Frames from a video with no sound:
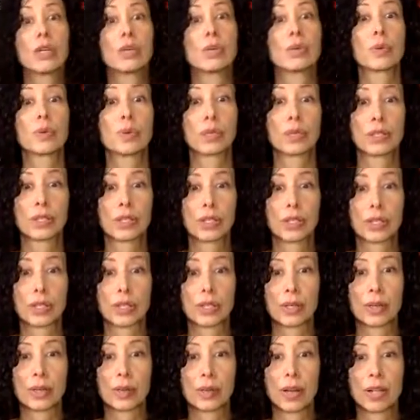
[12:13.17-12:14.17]
where you're going
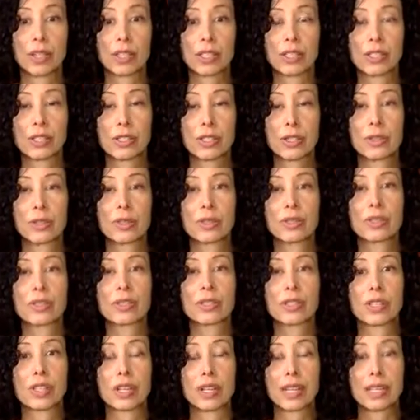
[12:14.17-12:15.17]
to want to
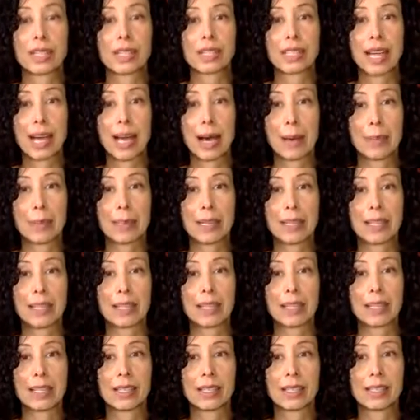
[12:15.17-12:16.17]
start
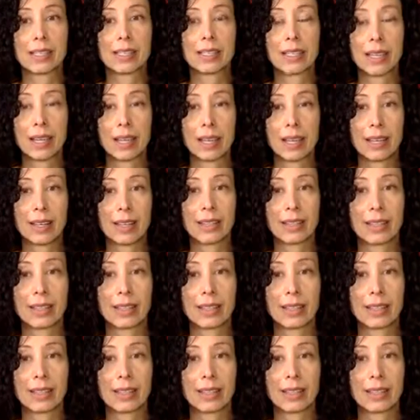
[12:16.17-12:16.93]
tapping and say,